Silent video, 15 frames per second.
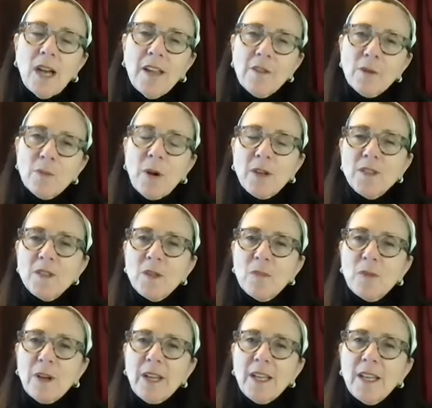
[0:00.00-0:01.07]
other parts of the
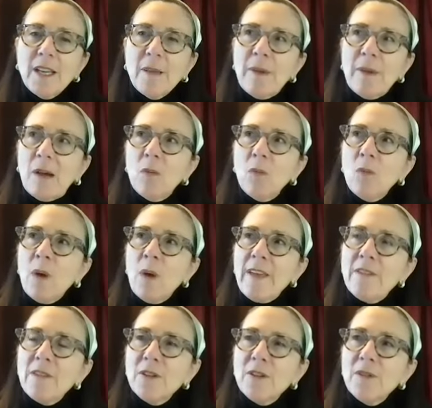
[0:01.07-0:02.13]
brain about
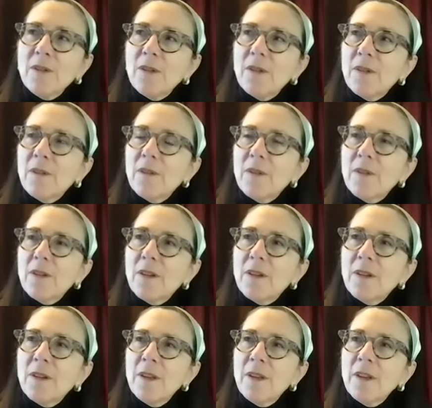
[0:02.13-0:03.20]
whether
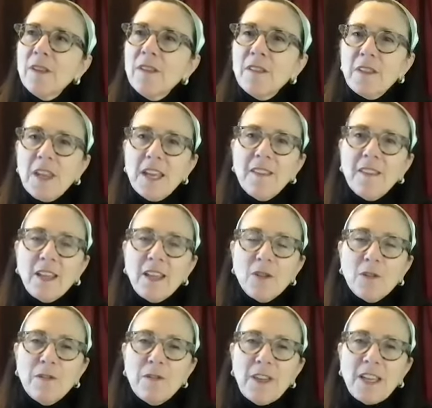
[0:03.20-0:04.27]
the thing that
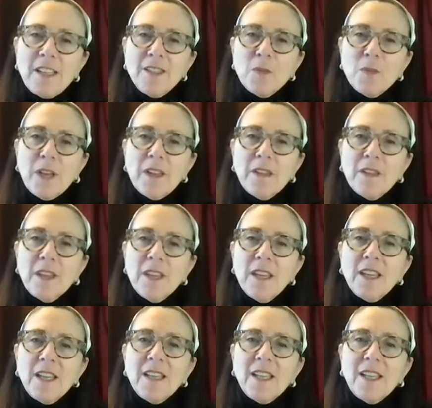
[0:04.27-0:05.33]
you're faced with,
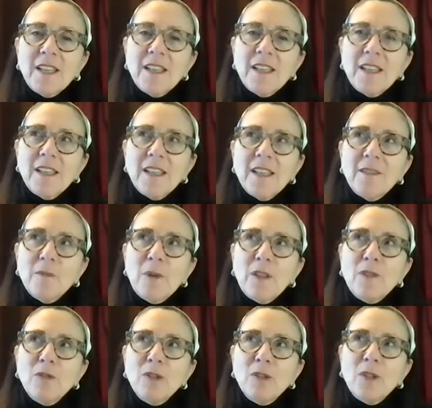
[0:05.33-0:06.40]

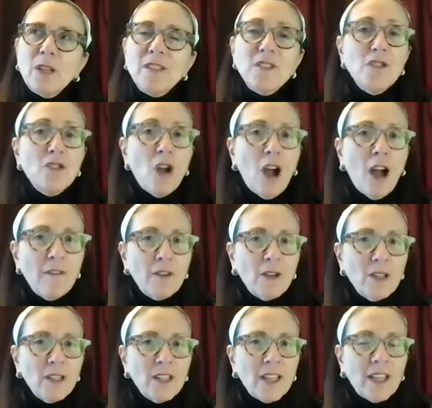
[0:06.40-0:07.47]
whether it's
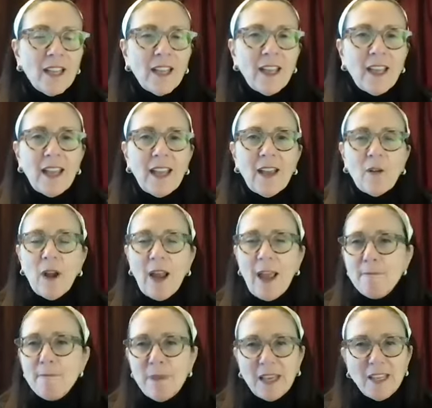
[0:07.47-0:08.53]
novel,
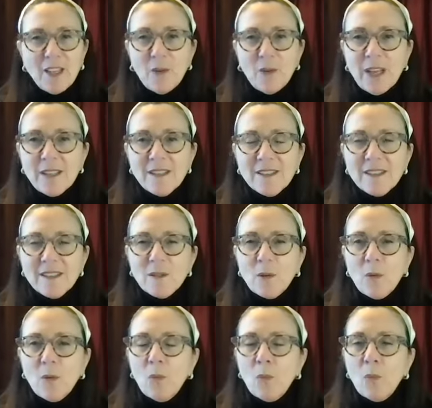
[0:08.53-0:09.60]
ambiguous,
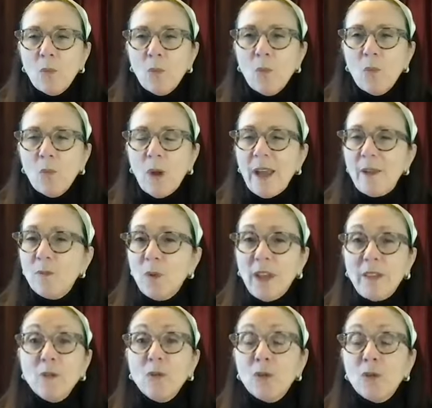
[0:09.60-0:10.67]
and
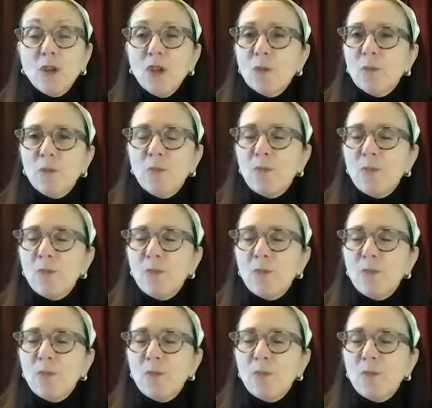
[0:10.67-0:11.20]
whether you